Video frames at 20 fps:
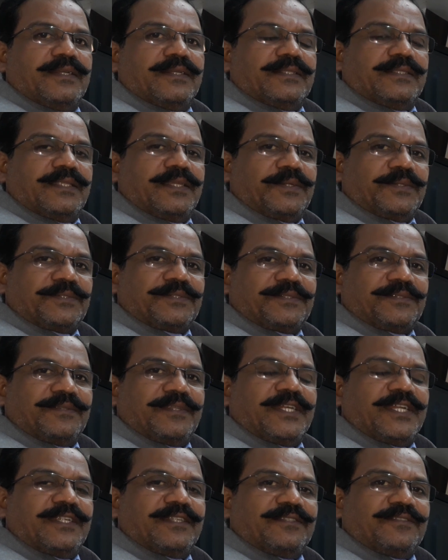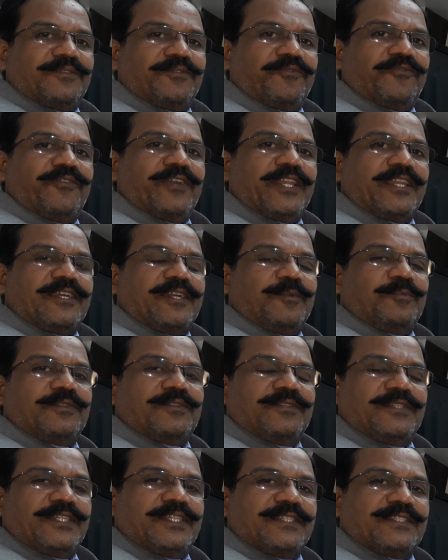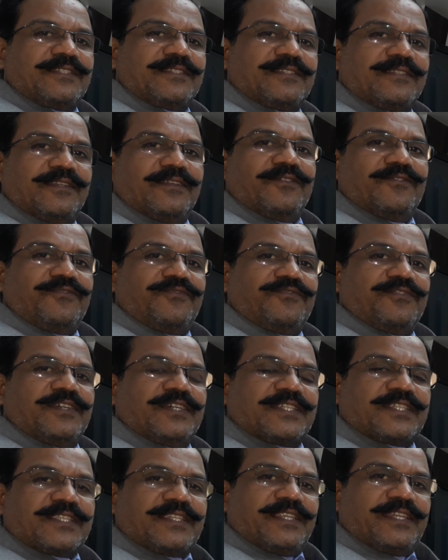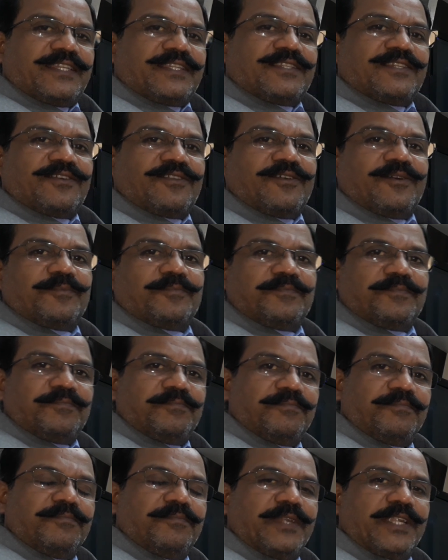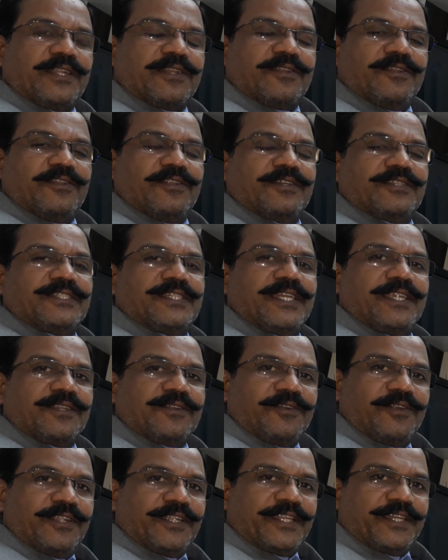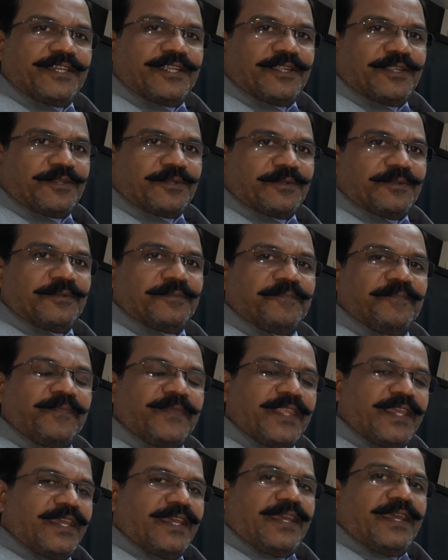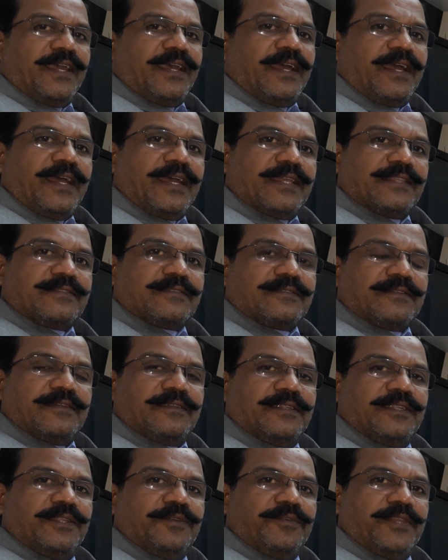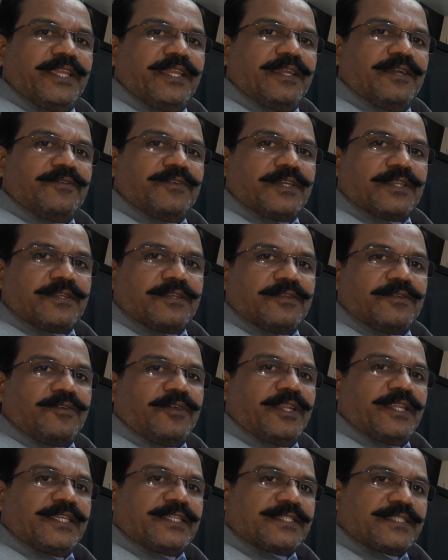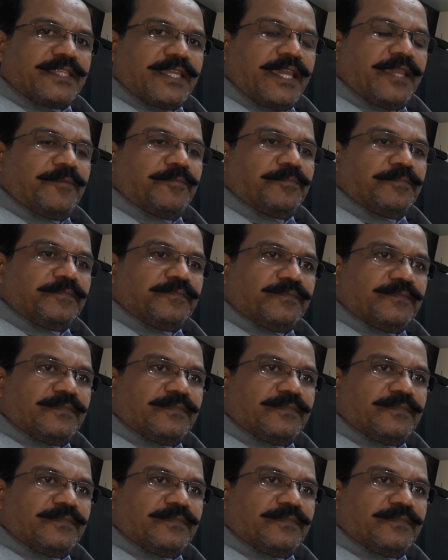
Now, student, welcome to this first lecture of metrology and quality control. As during our college time,